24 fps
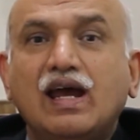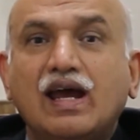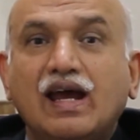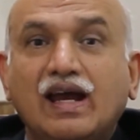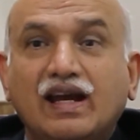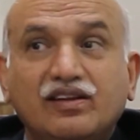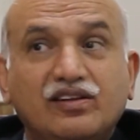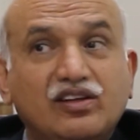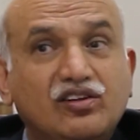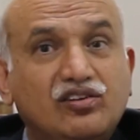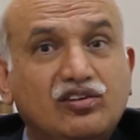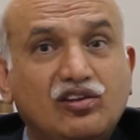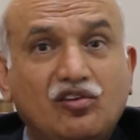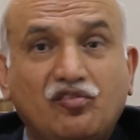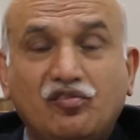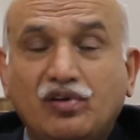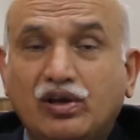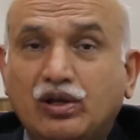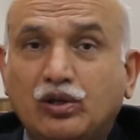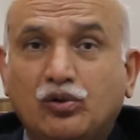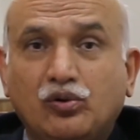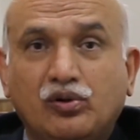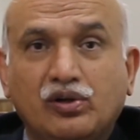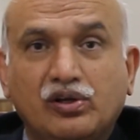And this is a
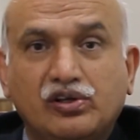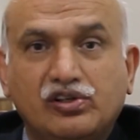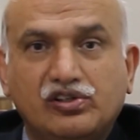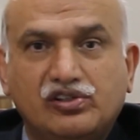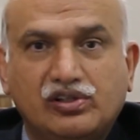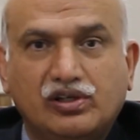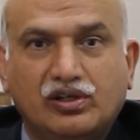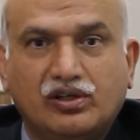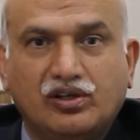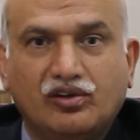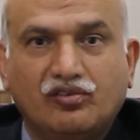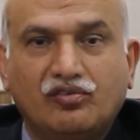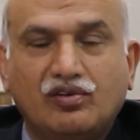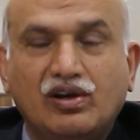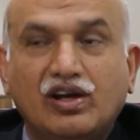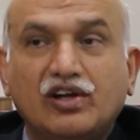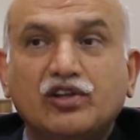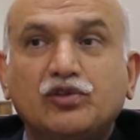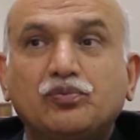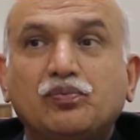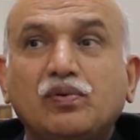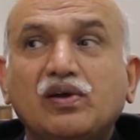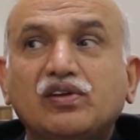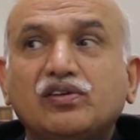very good initiative,
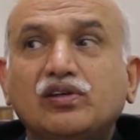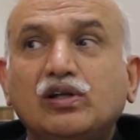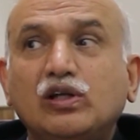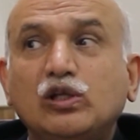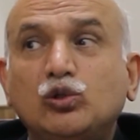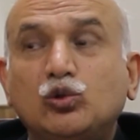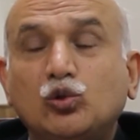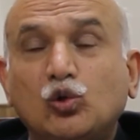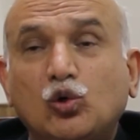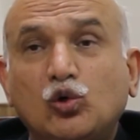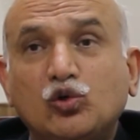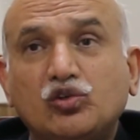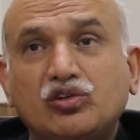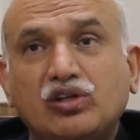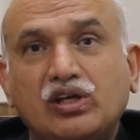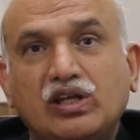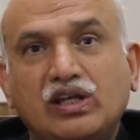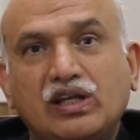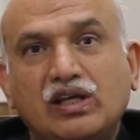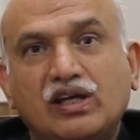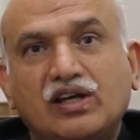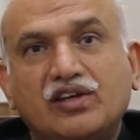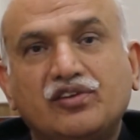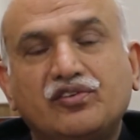and especially those
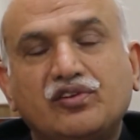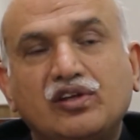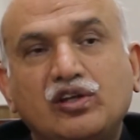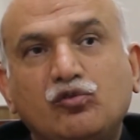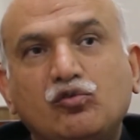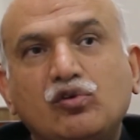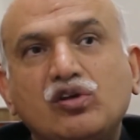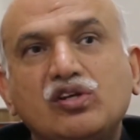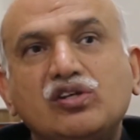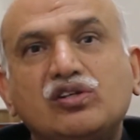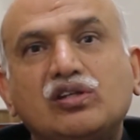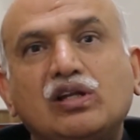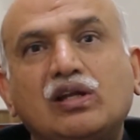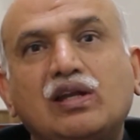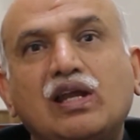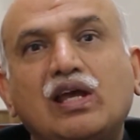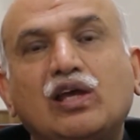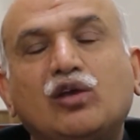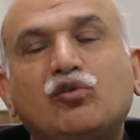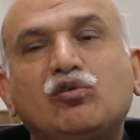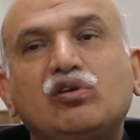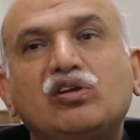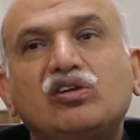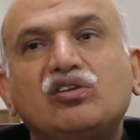areas in which the
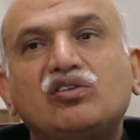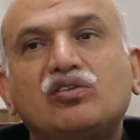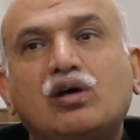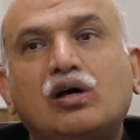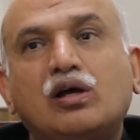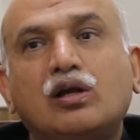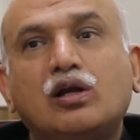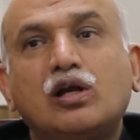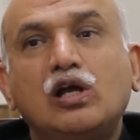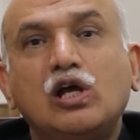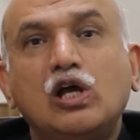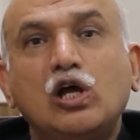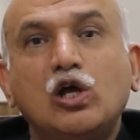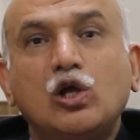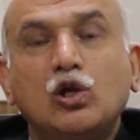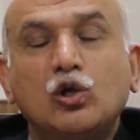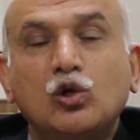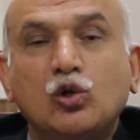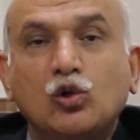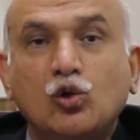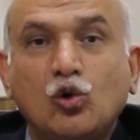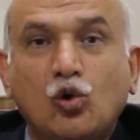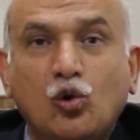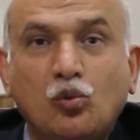languages are
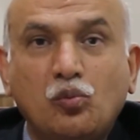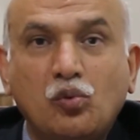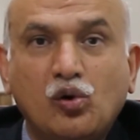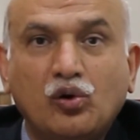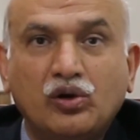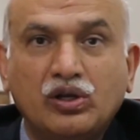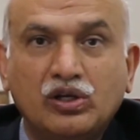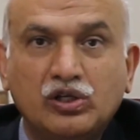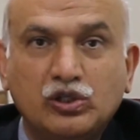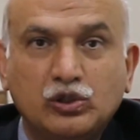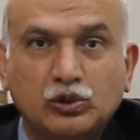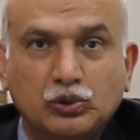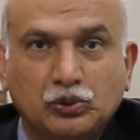no more in